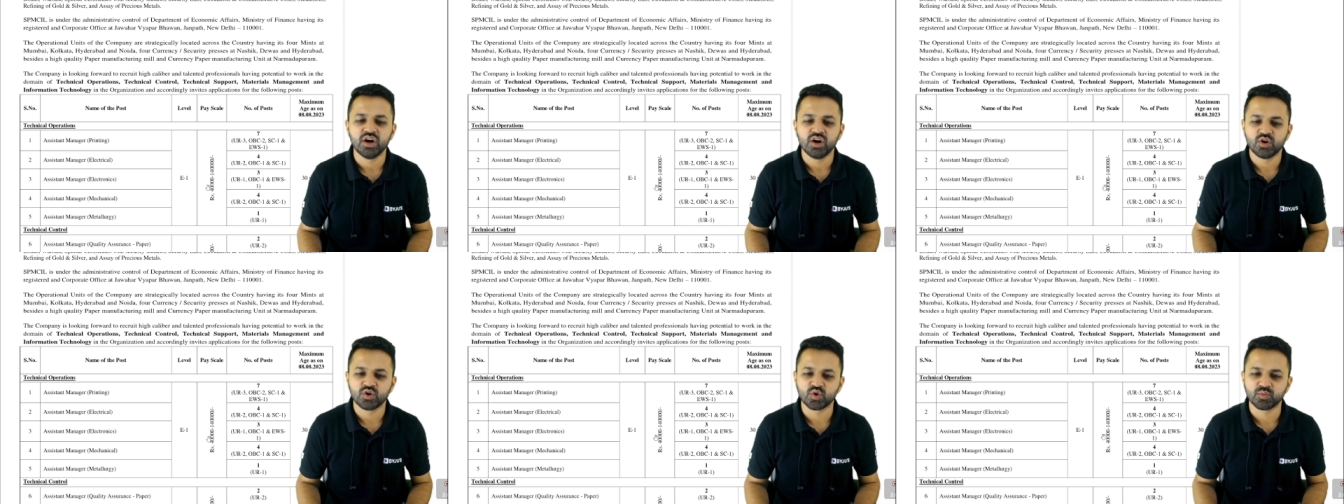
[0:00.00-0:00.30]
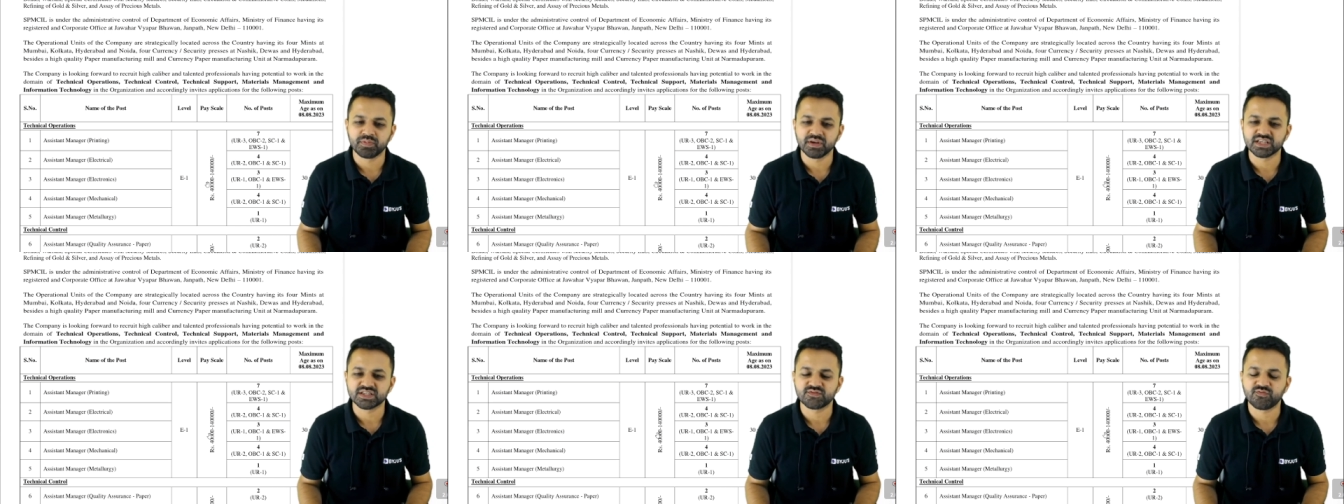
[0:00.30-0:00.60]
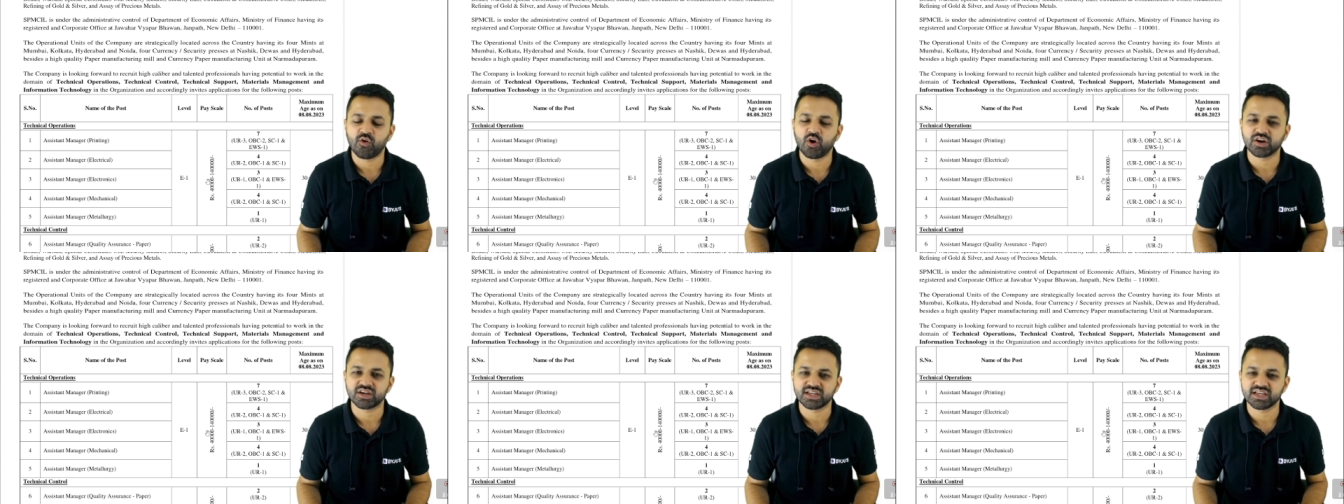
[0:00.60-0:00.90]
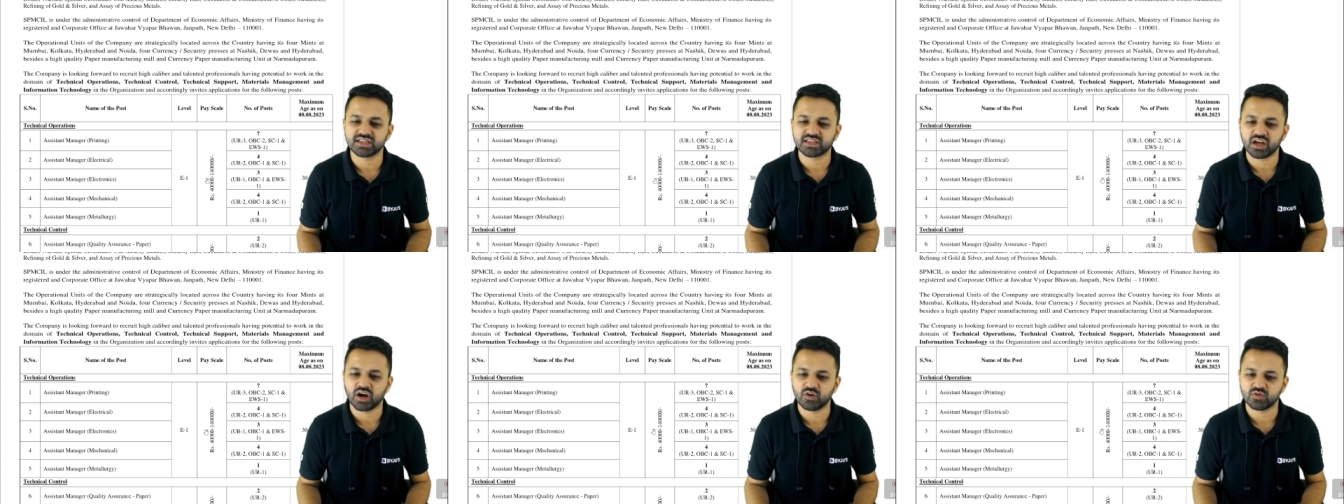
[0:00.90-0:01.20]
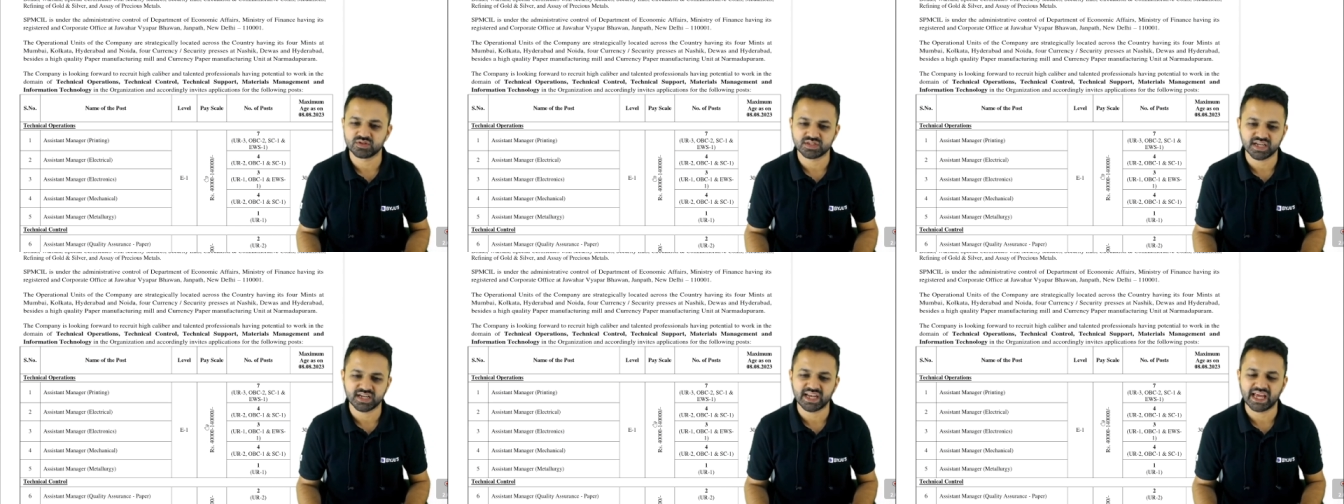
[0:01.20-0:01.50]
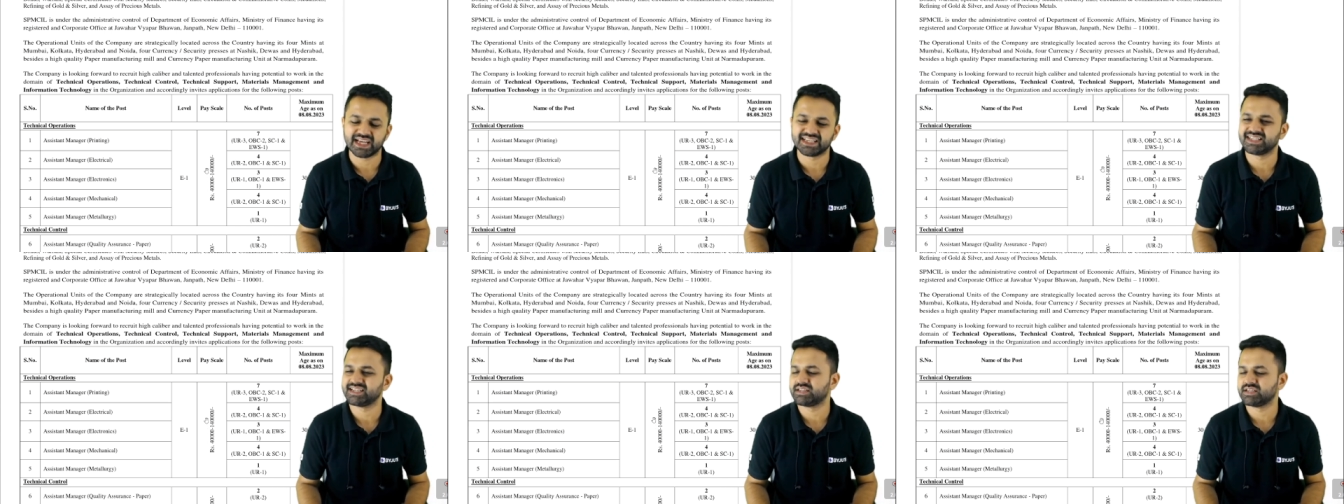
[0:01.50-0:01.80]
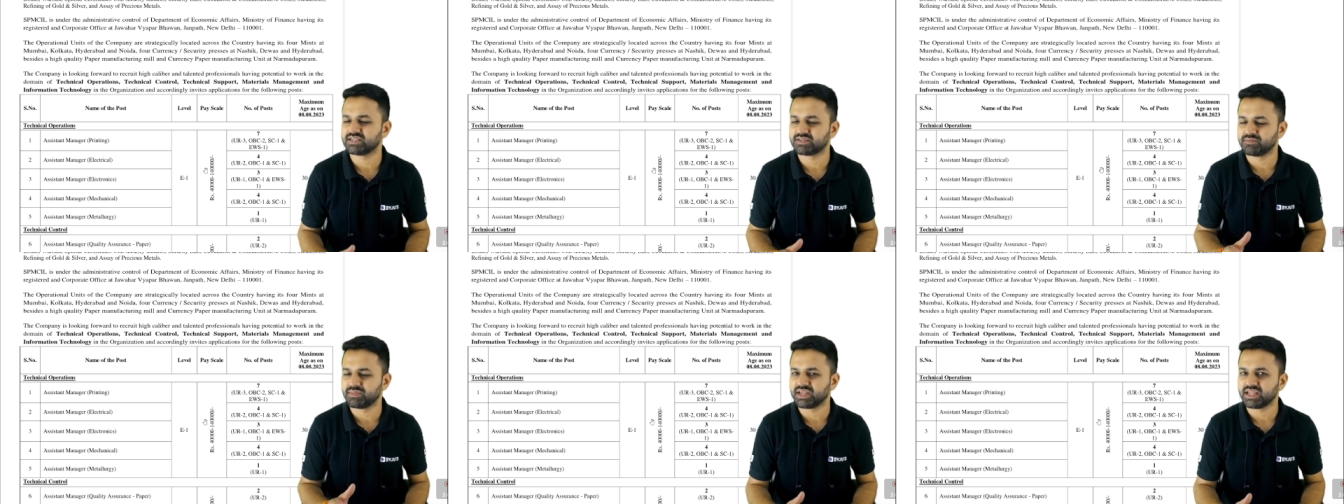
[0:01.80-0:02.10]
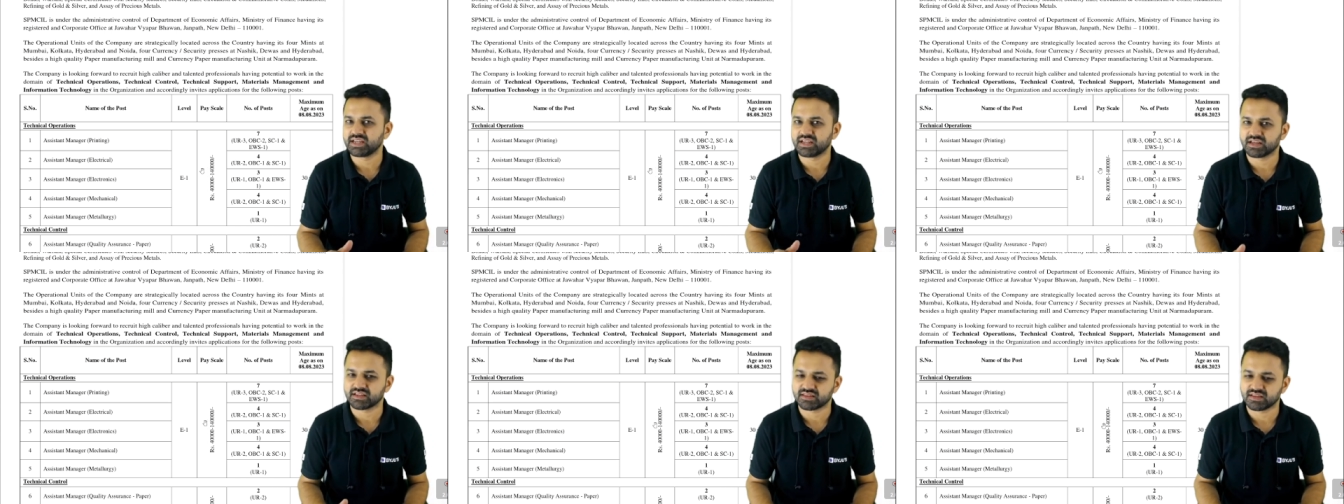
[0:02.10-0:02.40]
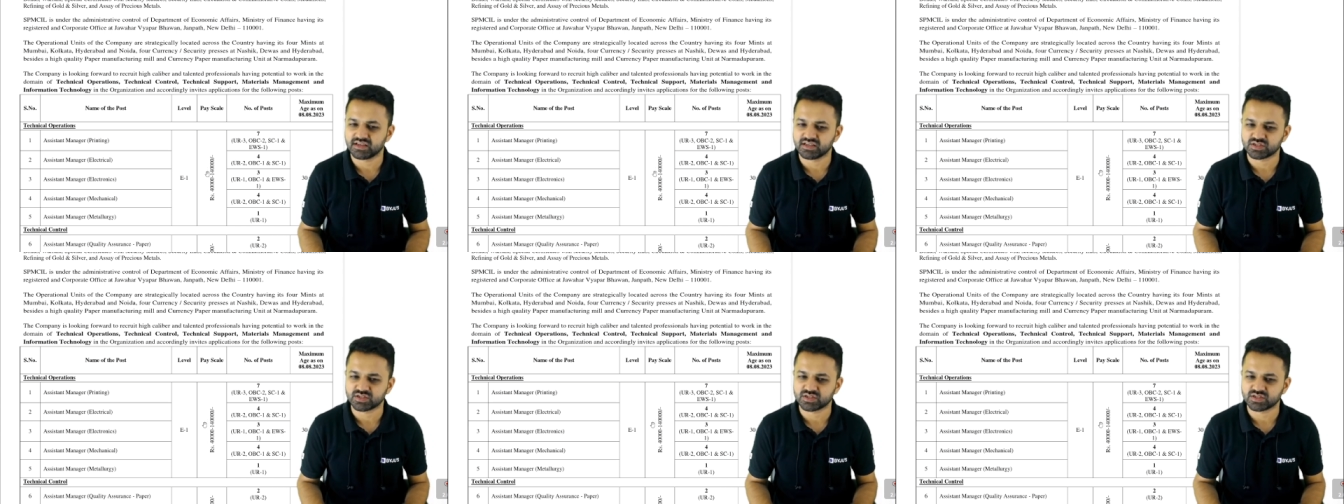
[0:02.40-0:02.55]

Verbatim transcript: rupees 40,000 as it is mini ratna